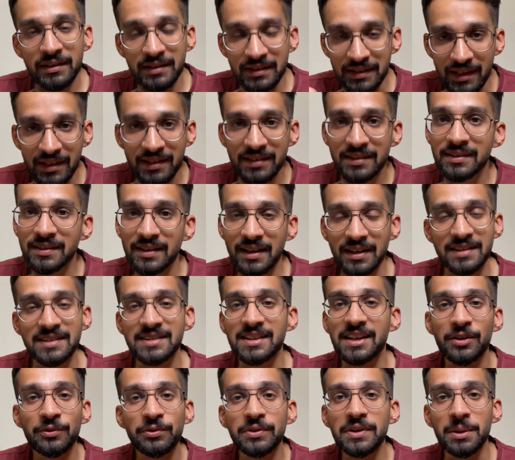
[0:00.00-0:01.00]
Yes, I
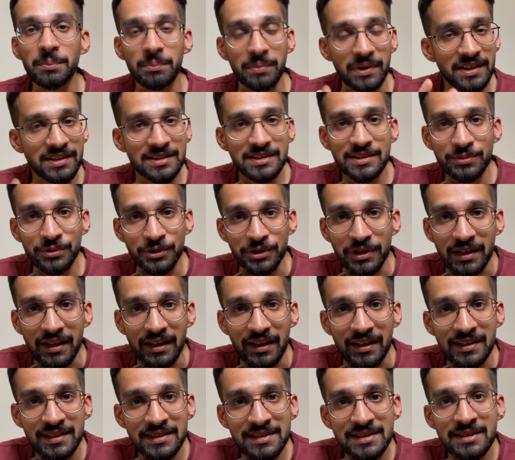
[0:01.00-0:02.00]
saved the best for the
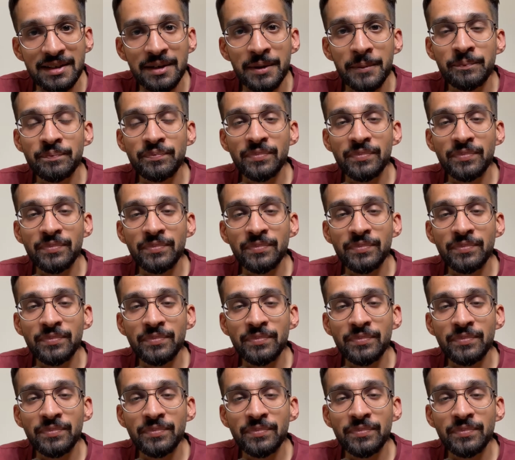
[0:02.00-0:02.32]
last,